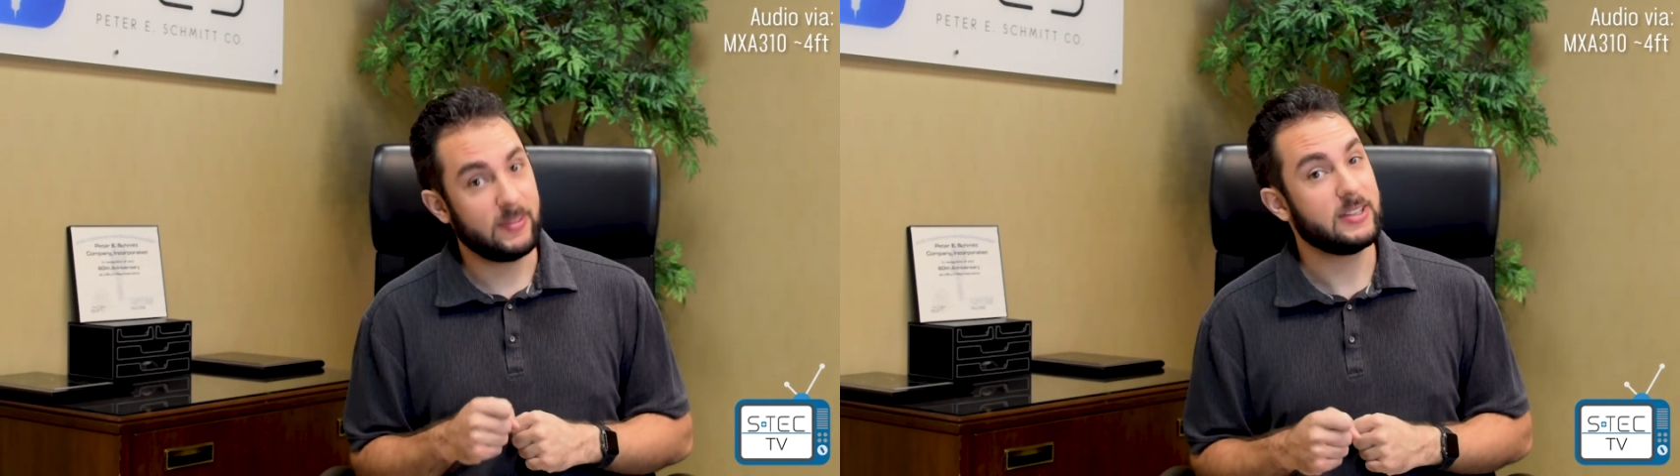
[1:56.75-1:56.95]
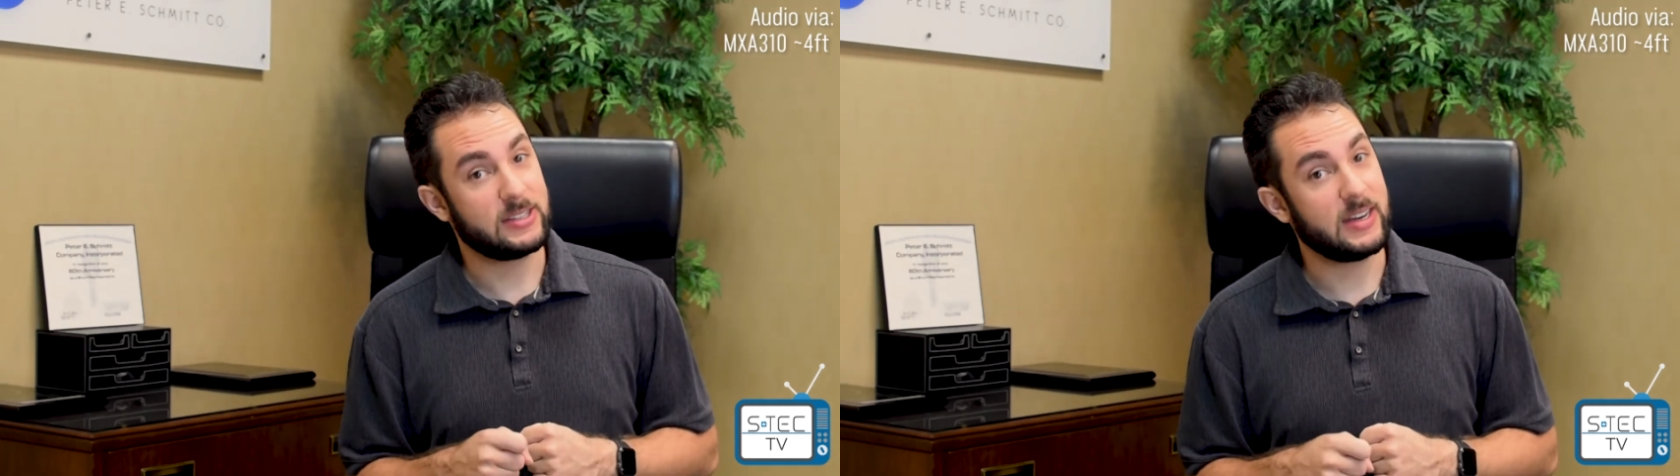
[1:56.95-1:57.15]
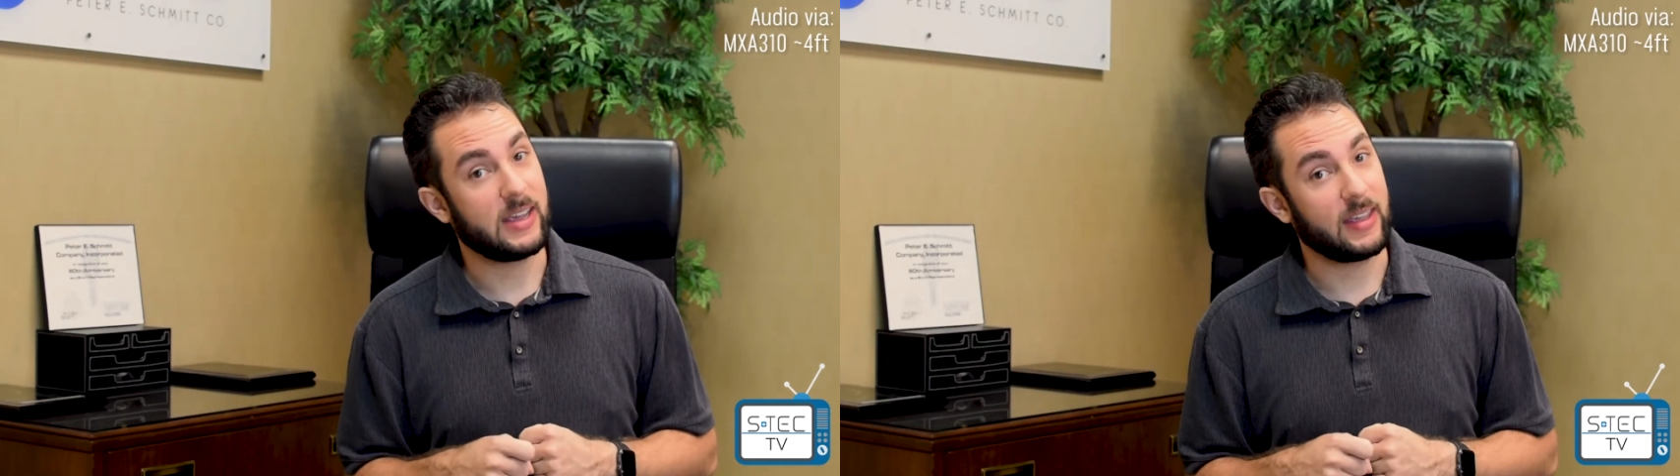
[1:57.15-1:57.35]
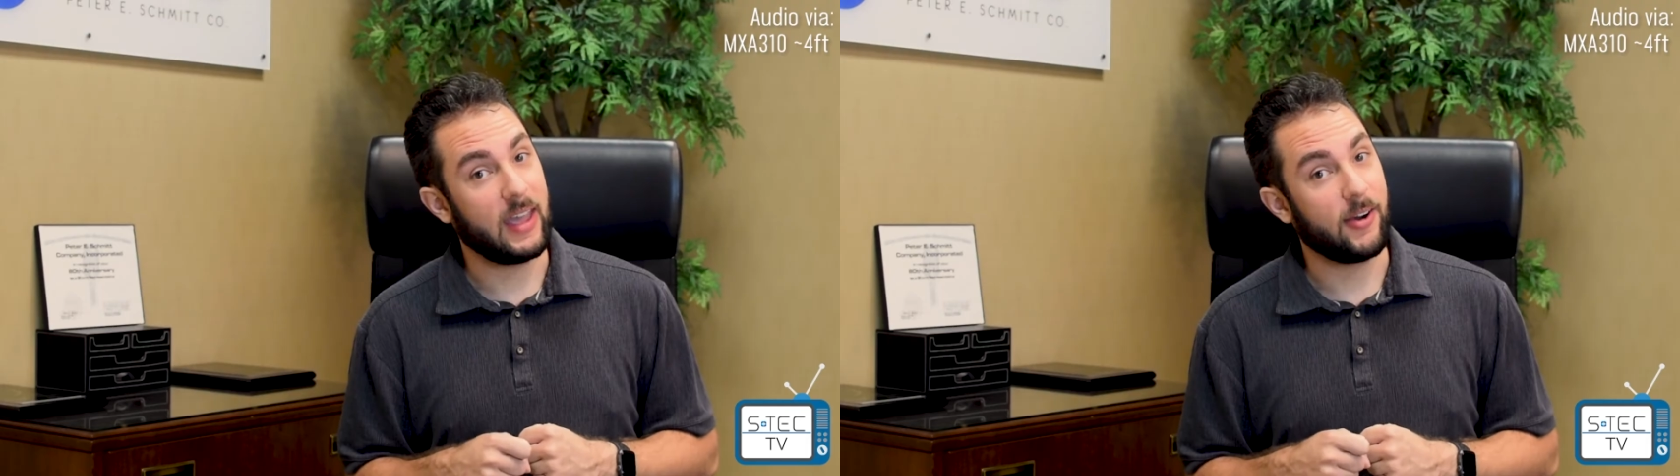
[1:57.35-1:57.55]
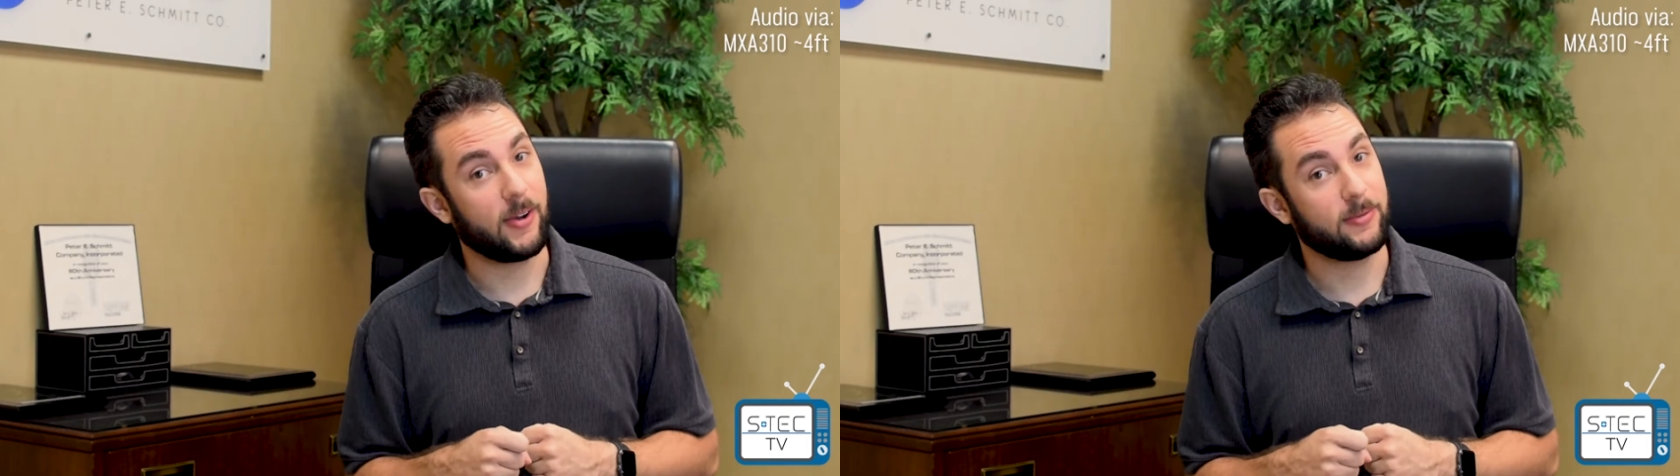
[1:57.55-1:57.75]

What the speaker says: is taken care of.